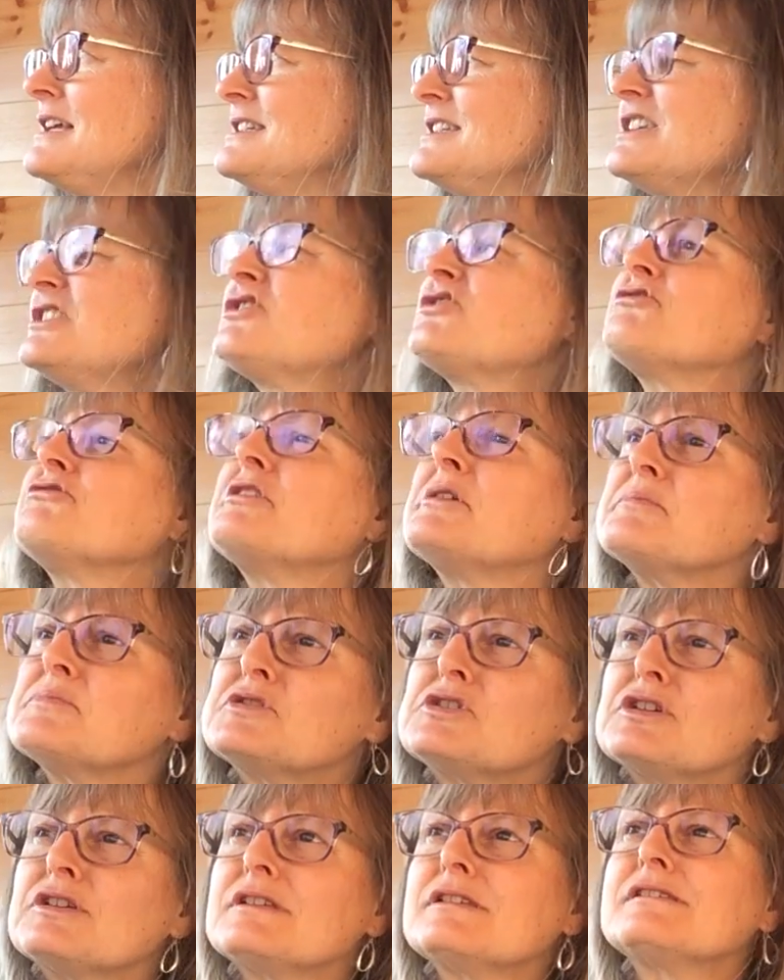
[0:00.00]

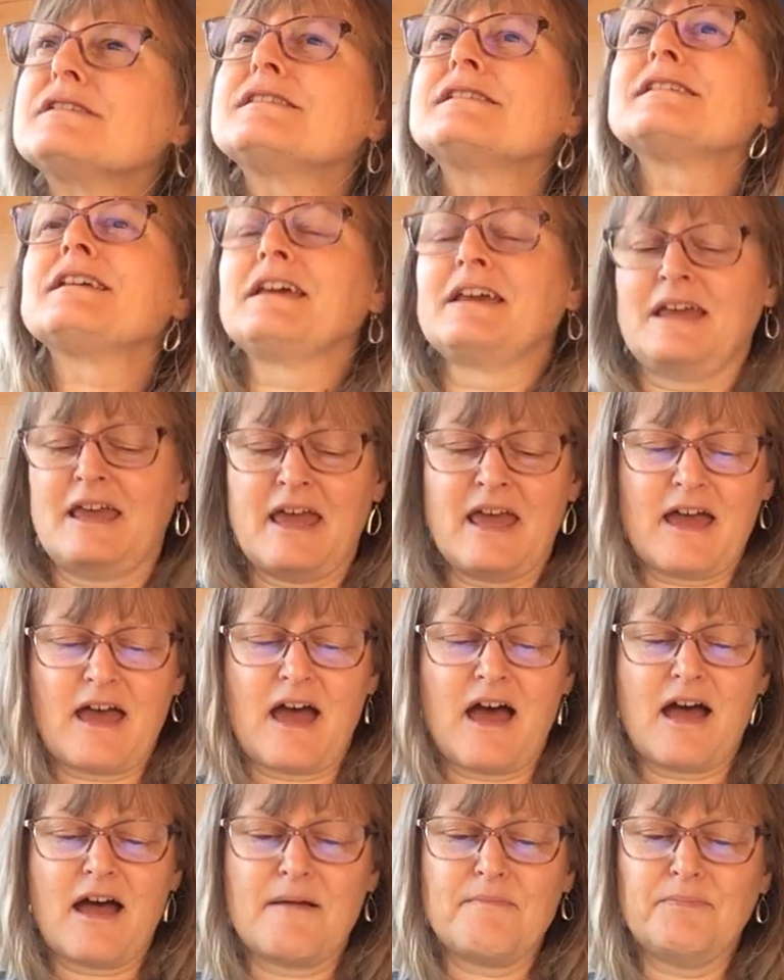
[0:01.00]
descriptions,
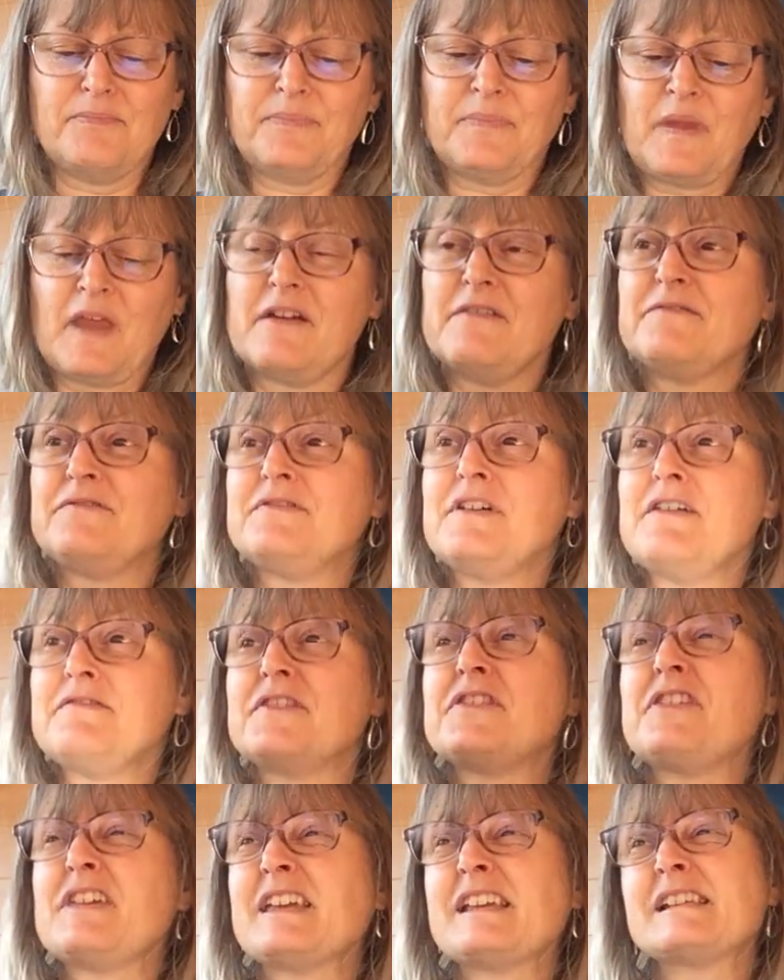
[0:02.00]

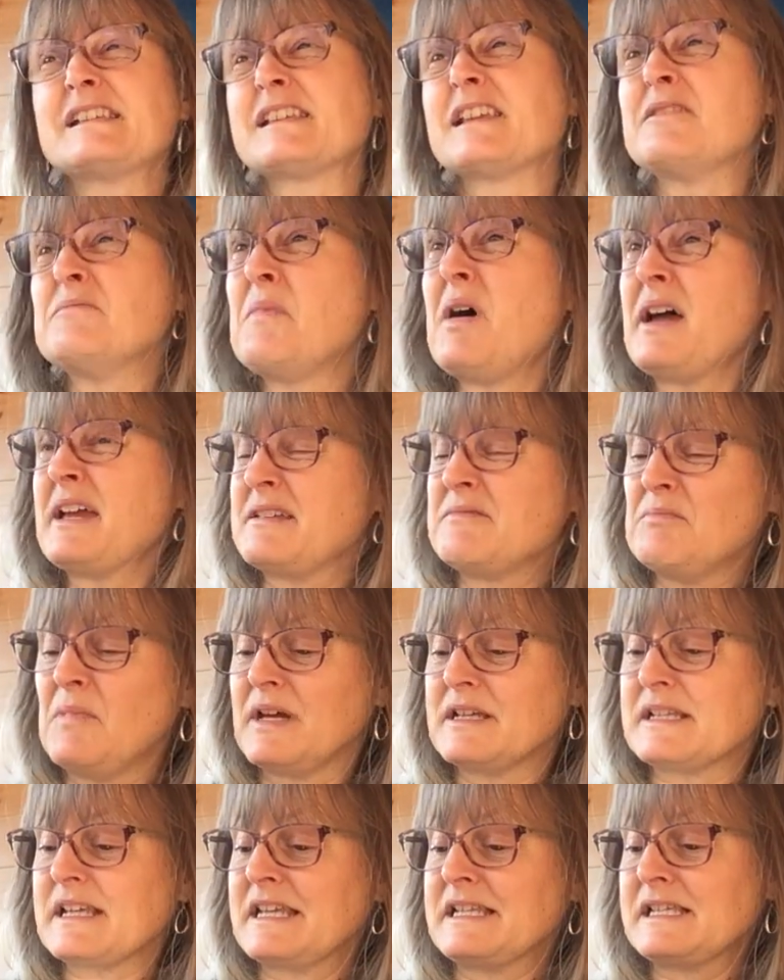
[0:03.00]
for things that
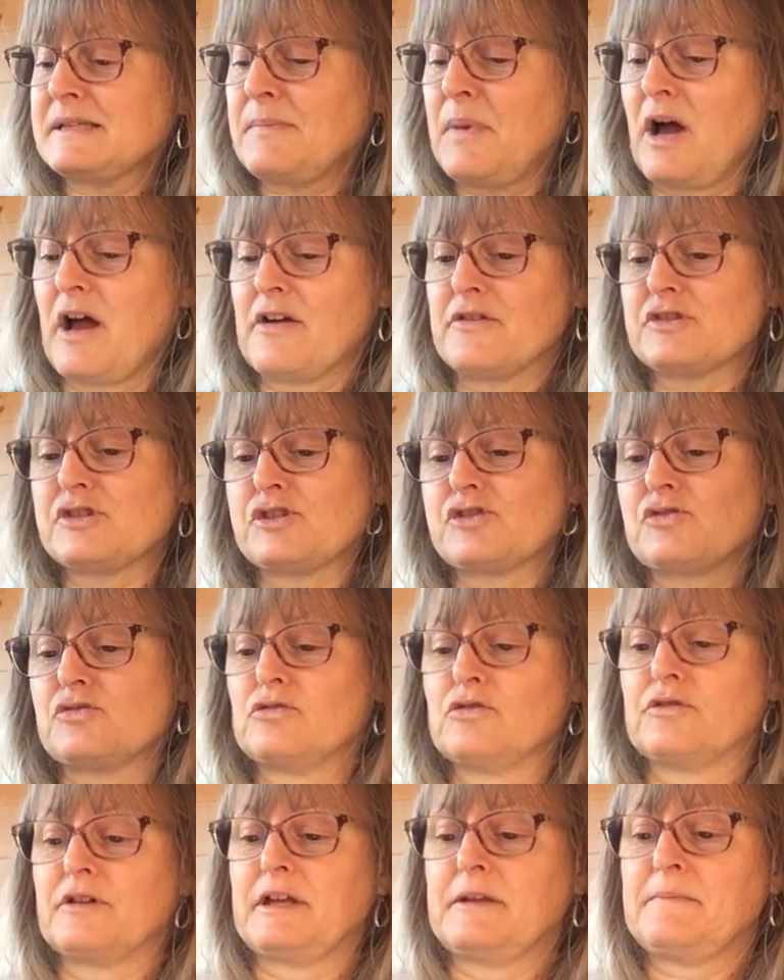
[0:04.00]
might inspire a
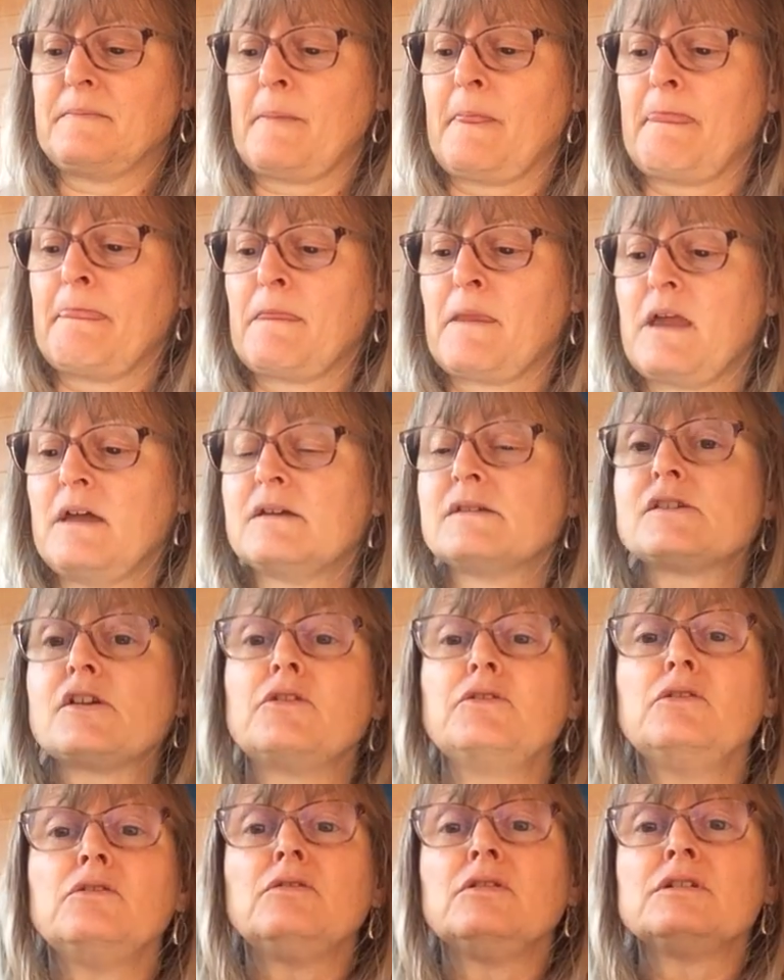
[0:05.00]
story. So
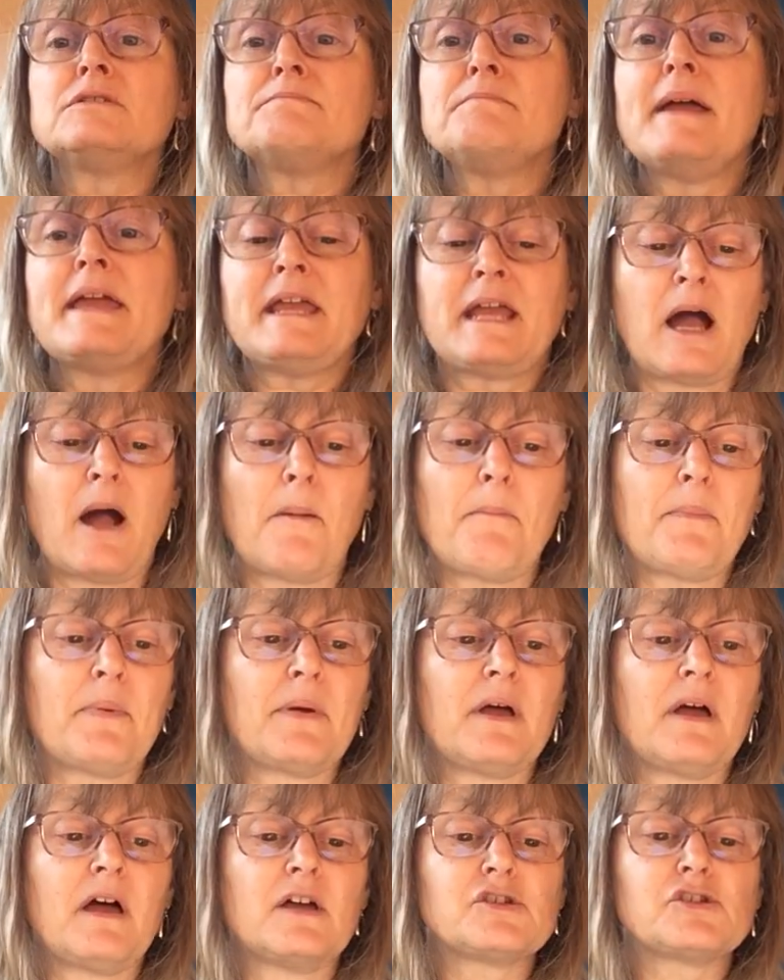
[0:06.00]
you could make up
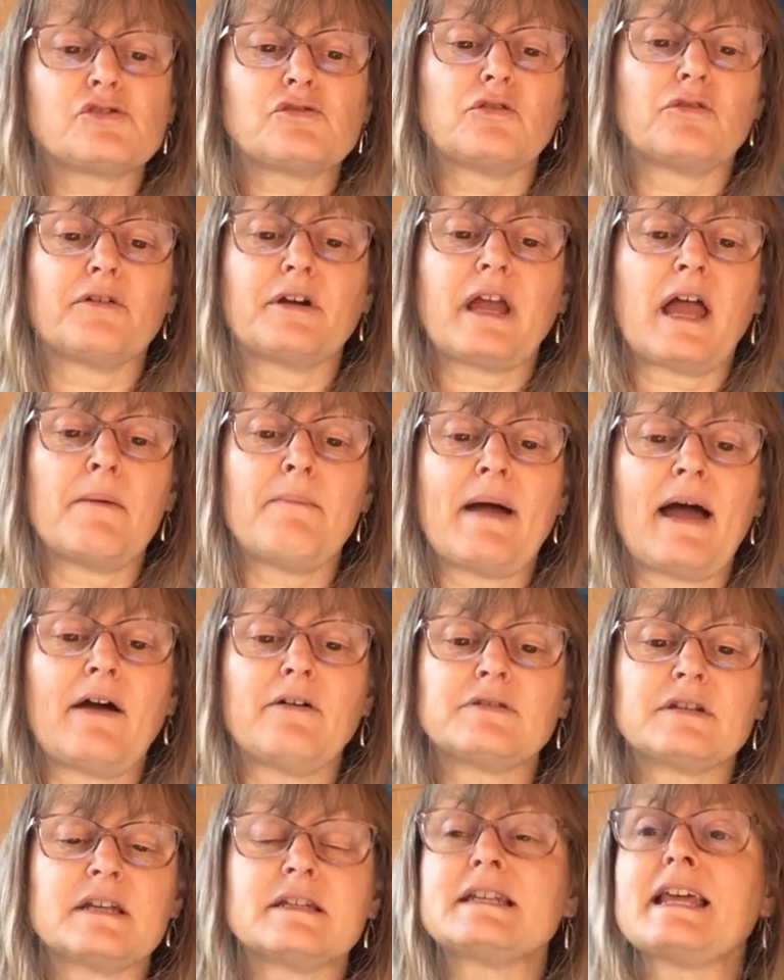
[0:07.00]
a story
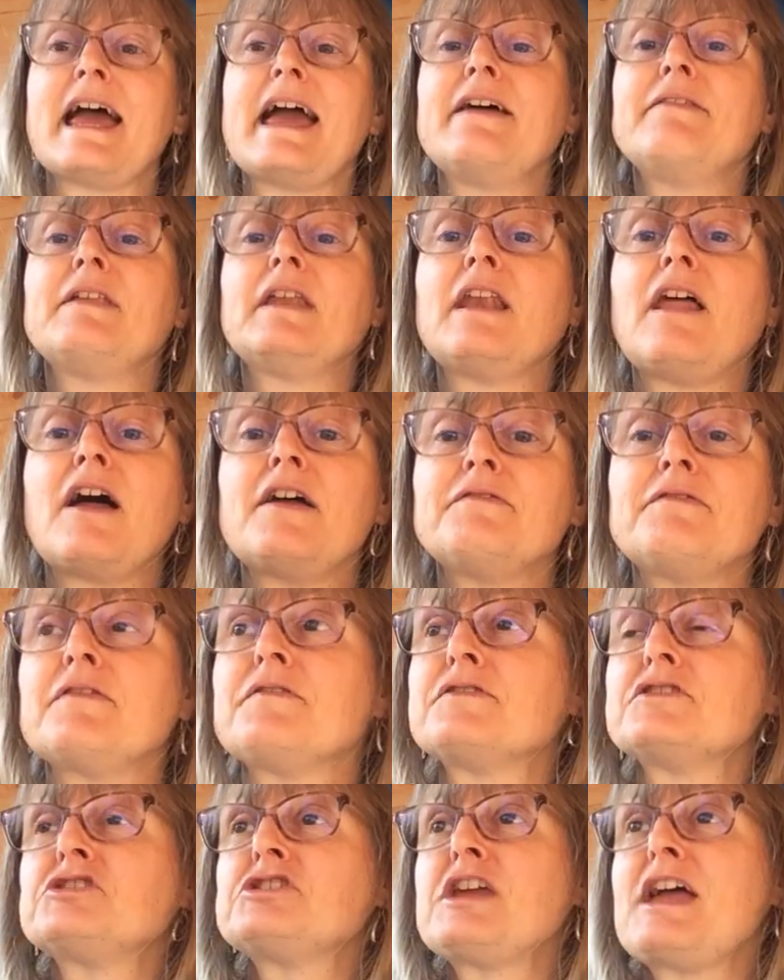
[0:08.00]
about a day in the life
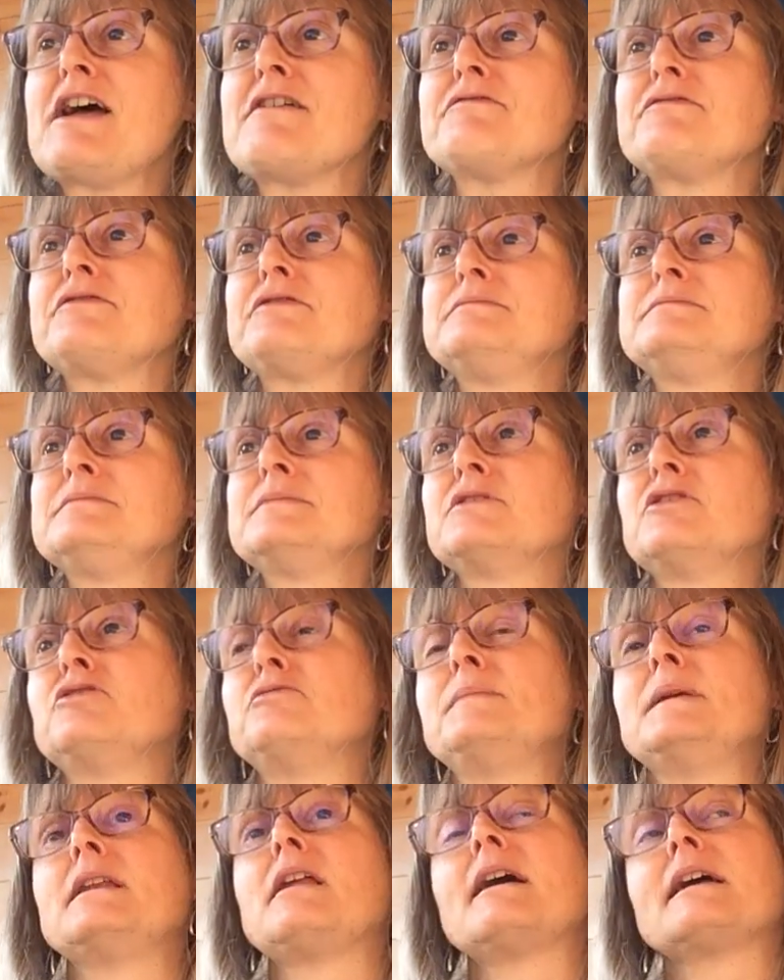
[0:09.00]
of a chef.
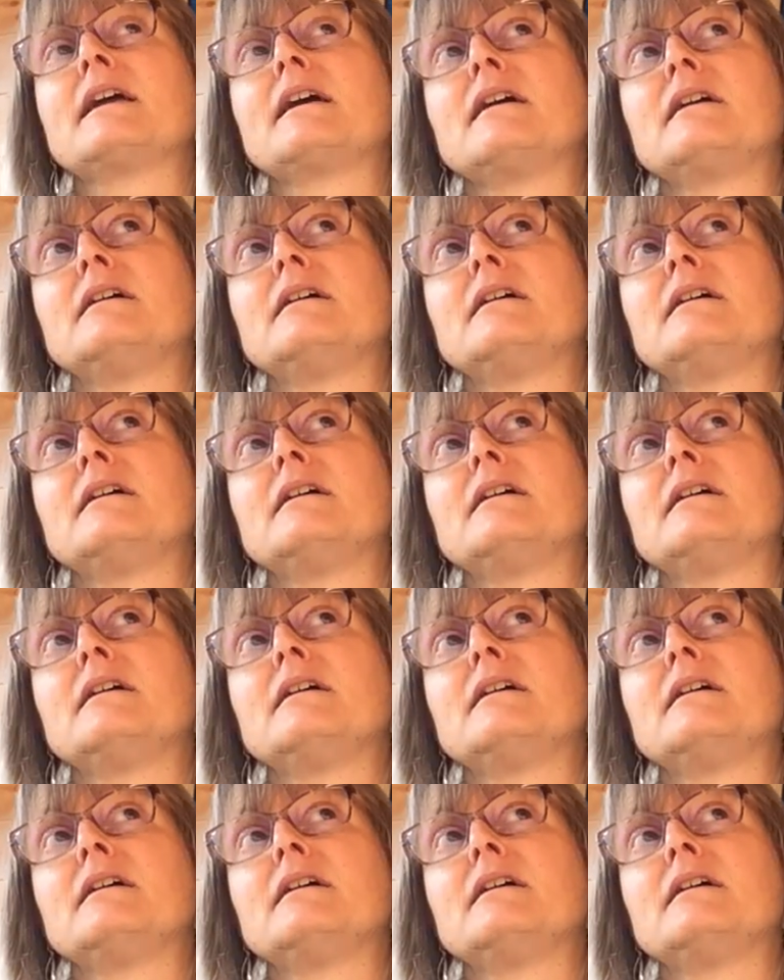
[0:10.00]
Could be like